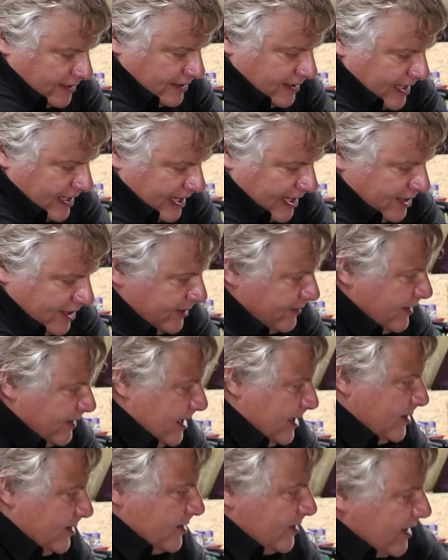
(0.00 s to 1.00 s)
Allen
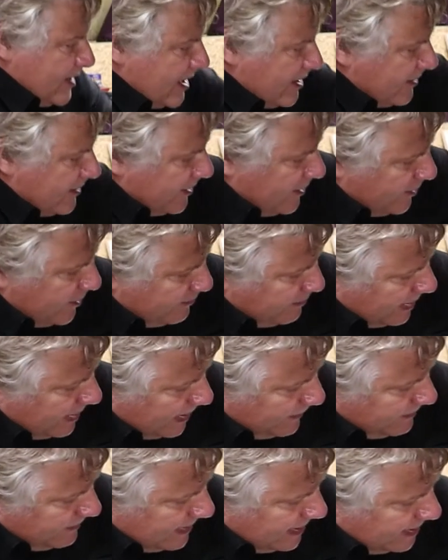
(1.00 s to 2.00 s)
wrench that'll help
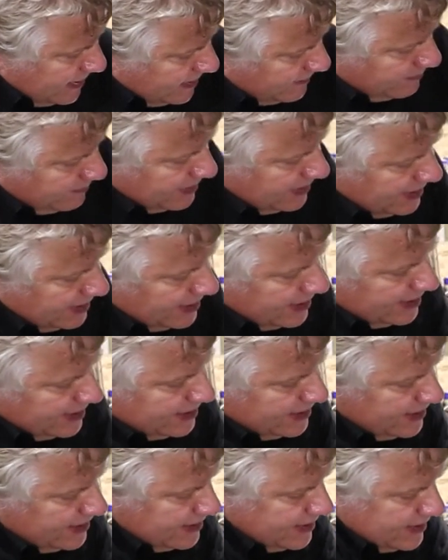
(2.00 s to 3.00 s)
pop that up in
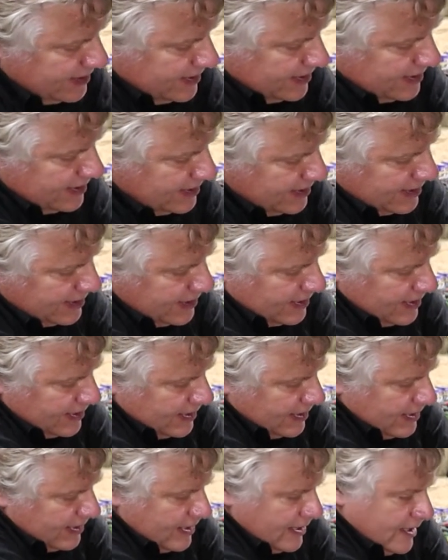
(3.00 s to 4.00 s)
there
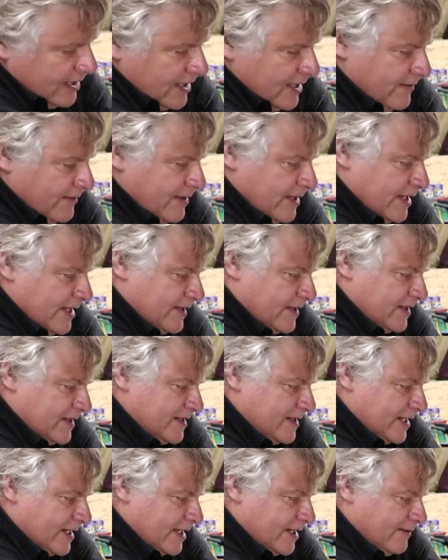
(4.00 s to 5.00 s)
and get the
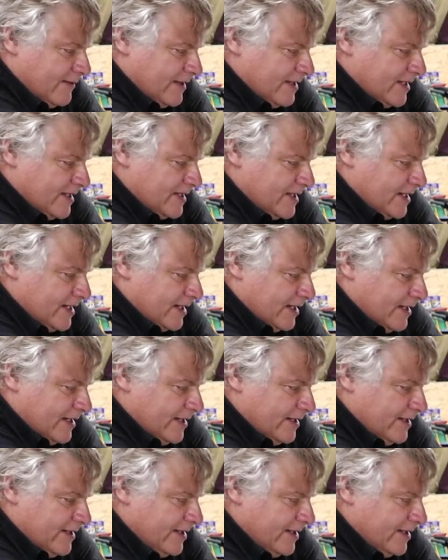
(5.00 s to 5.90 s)
second one started.